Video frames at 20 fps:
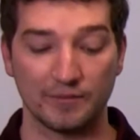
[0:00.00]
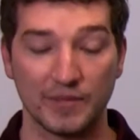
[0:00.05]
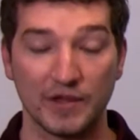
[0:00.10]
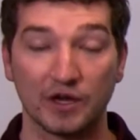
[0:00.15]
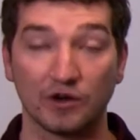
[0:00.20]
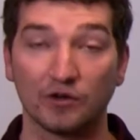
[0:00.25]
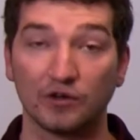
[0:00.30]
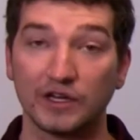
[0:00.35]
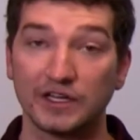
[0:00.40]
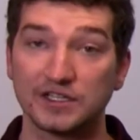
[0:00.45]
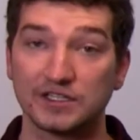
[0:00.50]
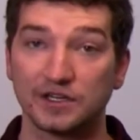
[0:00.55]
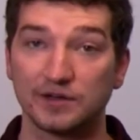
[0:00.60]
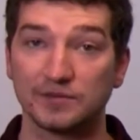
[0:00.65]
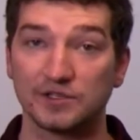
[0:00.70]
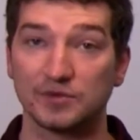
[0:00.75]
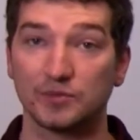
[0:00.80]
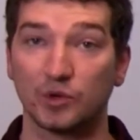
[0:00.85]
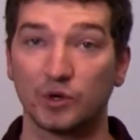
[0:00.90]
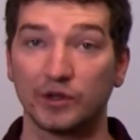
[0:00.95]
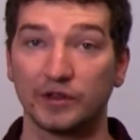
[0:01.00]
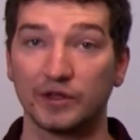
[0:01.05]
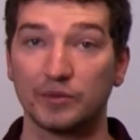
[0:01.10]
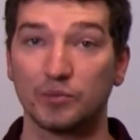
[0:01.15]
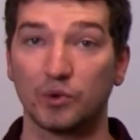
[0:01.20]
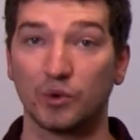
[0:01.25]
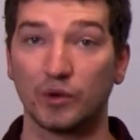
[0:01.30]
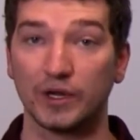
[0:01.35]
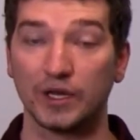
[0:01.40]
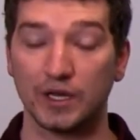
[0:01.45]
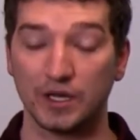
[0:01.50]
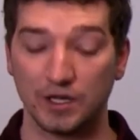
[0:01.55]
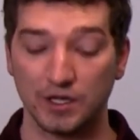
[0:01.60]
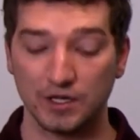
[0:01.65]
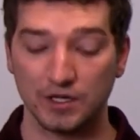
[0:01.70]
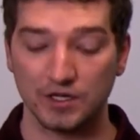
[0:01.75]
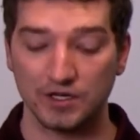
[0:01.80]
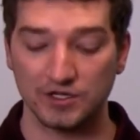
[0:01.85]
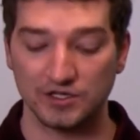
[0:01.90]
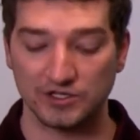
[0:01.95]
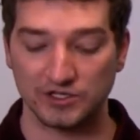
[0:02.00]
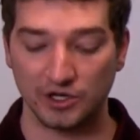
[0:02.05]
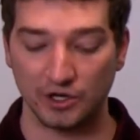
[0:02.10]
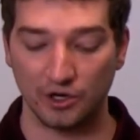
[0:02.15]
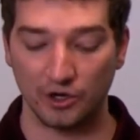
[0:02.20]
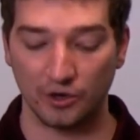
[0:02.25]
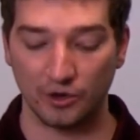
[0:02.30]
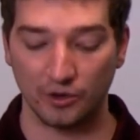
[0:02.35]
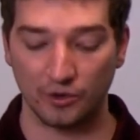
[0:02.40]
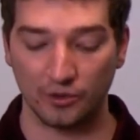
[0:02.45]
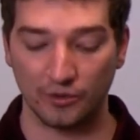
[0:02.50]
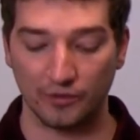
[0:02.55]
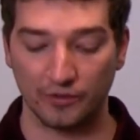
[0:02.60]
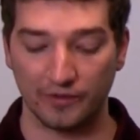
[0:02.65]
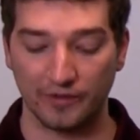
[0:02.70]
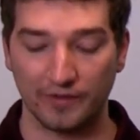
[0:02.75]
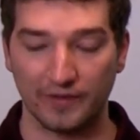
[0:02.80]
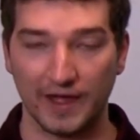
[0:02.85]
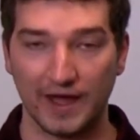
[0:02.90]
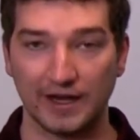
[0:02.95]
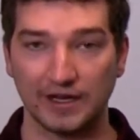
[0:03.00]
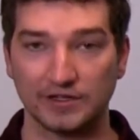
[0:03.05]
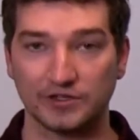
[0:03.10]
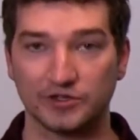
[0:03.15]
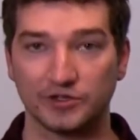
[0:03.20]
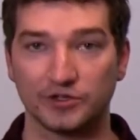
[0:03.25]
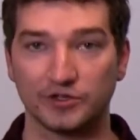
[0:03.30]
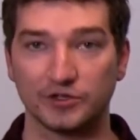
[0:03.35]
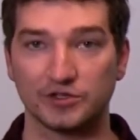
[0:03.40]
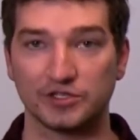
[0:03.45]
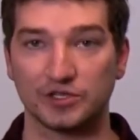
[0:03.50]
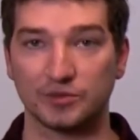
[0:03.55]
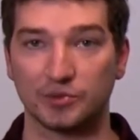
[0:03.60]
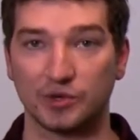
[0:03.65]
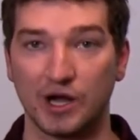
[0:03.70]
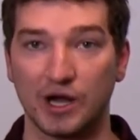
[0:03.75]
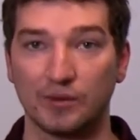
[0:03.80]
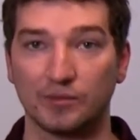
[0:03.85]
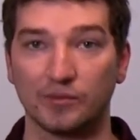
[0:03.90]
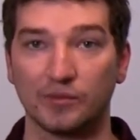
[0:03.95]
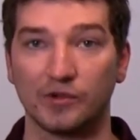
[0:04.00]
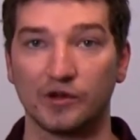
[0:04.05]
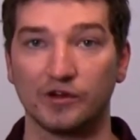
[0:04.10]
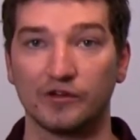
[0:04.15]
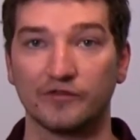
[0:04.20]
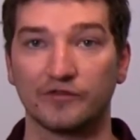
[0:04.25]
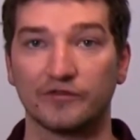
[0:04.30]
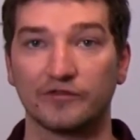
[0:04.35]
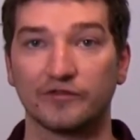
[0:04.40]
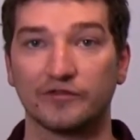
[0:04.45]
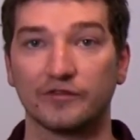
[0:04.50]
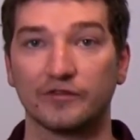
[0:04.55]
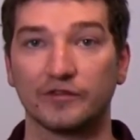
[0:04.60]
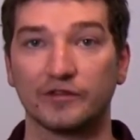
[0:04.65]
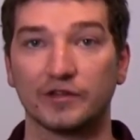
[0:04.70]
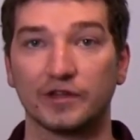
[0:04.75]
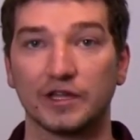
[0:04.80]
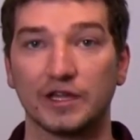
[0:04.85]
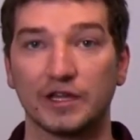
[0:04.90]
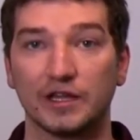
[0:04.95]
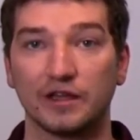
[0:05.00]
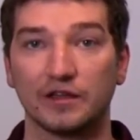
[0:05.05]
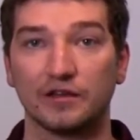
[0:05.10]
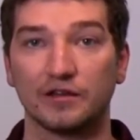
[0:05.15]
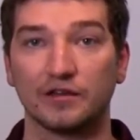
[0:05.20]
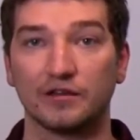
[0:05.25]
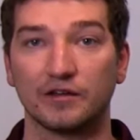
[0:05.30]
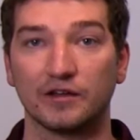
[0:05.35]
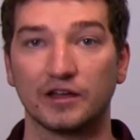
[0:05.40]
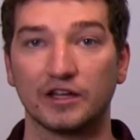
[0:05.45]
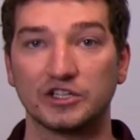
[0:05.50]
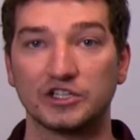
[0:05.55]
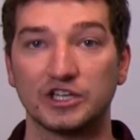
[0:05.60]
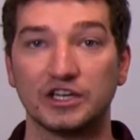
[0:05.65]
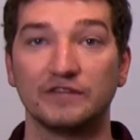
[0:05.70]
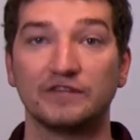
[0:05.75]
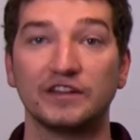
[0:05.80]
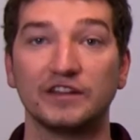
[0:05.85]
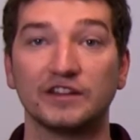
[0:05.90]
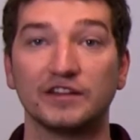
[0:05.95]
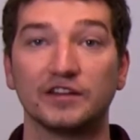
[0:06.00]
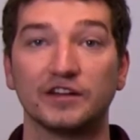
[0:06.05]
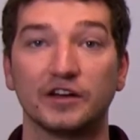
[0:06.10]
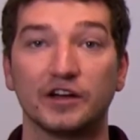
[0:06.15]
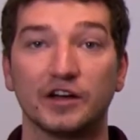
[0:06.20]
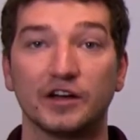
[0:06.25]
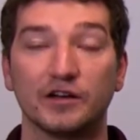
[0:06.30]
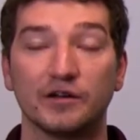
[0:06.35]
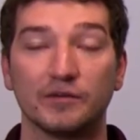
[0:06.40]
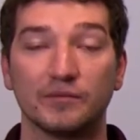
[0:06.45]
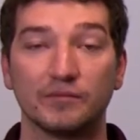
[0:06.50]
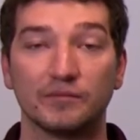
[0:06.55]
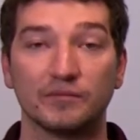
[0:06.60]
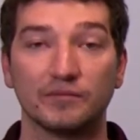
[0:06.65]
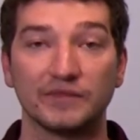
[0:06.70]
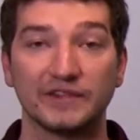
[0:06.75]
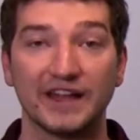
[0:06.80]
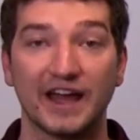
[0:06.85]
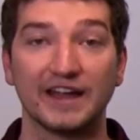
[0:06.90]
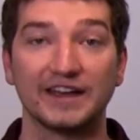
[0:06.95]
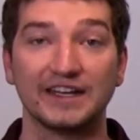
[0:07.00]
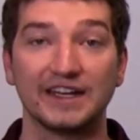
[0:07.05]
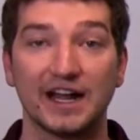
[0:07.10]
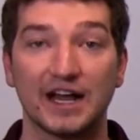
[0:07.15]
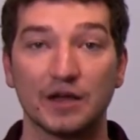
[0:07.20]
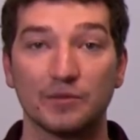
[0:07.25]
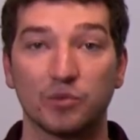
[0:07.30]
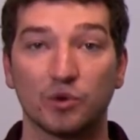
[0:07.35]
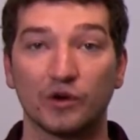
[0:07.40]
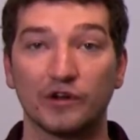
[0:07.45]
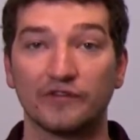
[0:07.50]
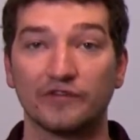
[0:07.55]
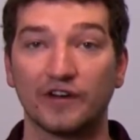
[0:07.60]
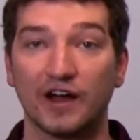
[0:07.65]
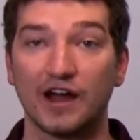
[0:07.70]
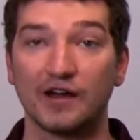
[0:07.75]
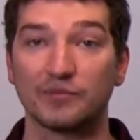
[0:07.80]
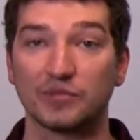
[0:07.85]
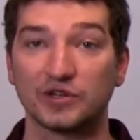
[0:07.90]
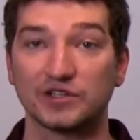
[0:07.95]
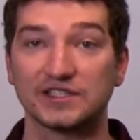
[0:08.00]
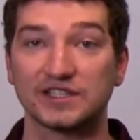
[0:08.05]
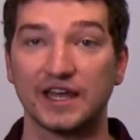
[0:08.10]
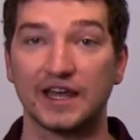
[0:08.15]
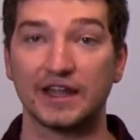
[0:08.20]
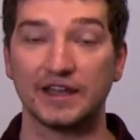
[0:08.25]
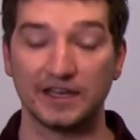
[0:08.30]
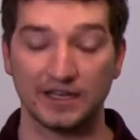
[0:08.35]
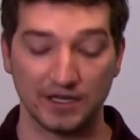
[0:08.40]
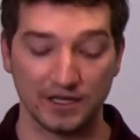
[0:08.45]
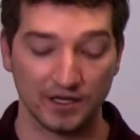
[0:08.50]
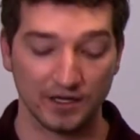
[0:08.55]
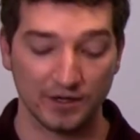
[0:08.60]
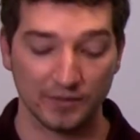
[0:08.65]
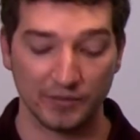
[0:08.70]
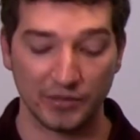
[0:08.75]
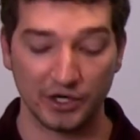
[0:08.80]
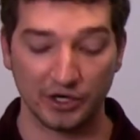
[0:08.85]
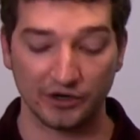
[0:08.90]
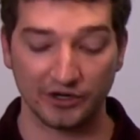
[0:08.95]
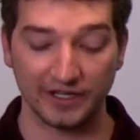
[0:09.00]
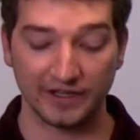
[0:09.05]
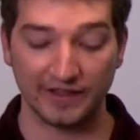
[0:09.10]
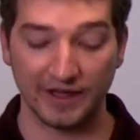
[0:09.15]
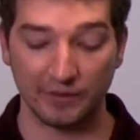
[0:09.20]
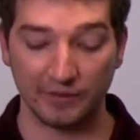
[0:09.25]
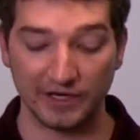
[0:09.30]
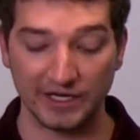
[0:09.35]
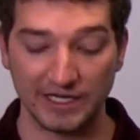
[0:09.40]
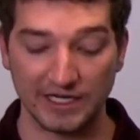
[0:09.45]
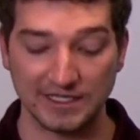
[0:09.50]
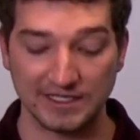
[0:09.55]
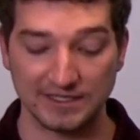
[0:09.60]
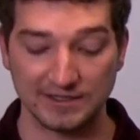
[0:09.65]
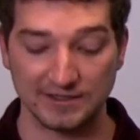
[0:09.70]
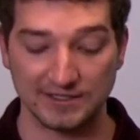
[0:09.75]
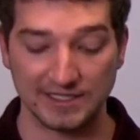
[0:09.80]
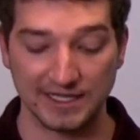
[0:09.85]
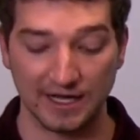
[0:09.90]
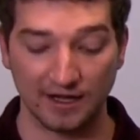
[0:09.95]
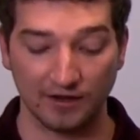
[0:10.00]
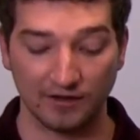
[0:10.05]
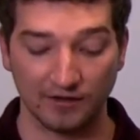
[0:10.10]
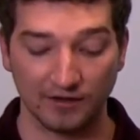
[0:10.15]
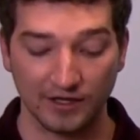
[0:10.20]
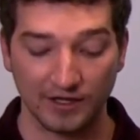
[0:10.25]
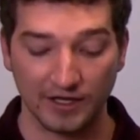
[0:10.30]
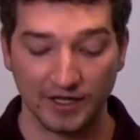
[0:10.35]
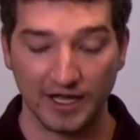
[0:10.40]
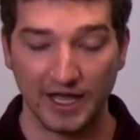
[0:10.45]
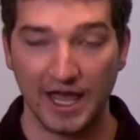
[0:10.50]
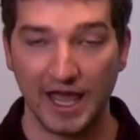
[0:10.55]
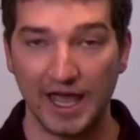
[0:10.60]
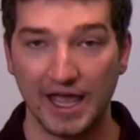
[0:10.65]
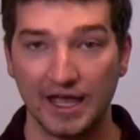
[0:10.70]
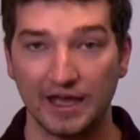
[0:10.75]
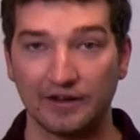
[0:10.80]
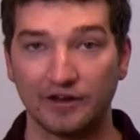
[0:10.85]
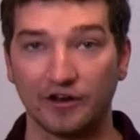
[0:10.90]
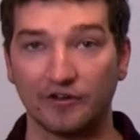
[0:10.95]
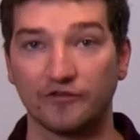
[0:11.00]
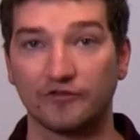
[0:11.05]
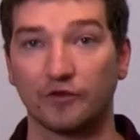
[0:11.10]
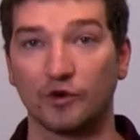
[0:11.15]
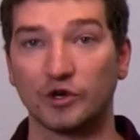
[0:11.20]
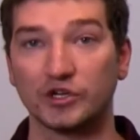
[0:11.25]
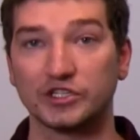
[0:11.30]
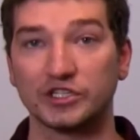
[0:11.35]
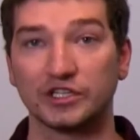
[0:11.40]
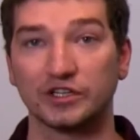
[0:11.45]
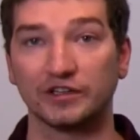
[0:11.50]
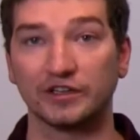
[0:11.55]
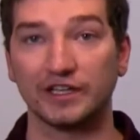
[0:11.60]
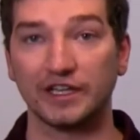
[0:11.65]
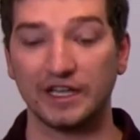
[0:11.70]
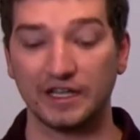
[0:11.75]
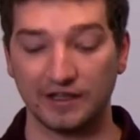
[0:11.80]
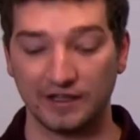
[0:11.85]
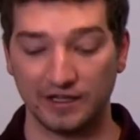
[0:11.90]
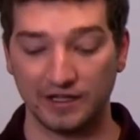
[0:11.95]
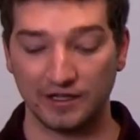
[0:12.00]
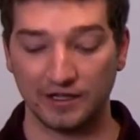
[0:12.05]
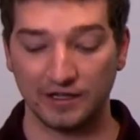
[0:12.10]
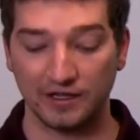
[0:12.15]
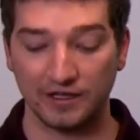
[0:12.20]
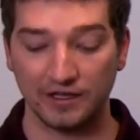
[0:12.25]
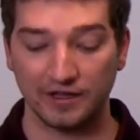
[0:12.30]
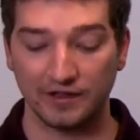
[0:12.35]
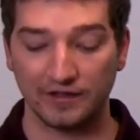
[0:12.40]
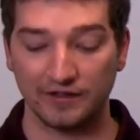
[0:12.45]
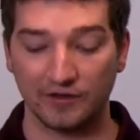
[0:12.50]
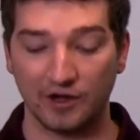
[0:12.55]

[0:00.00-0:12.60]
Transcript: the middle in terms of boiling point. So that introduced the problem of achieving the 99.5% purity that we need to sell. And unfortunately,